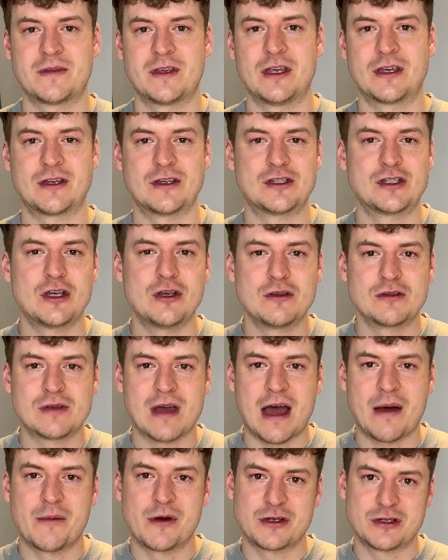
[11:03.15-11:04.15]
You can choose
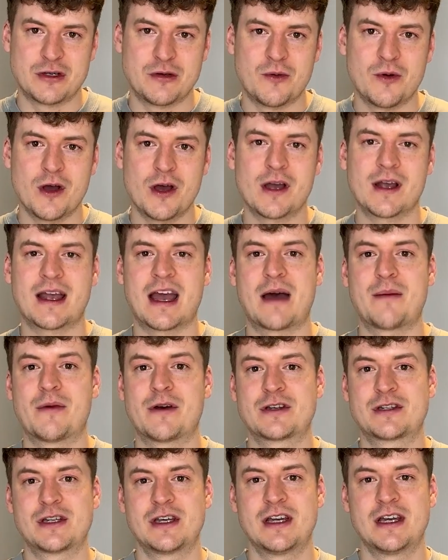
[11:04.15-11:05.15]
how much you work, how
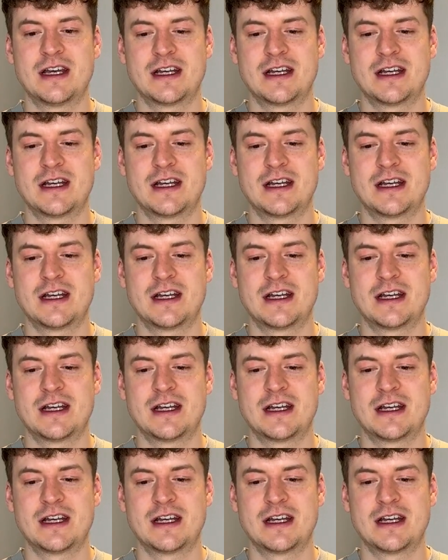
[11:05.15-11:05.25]
much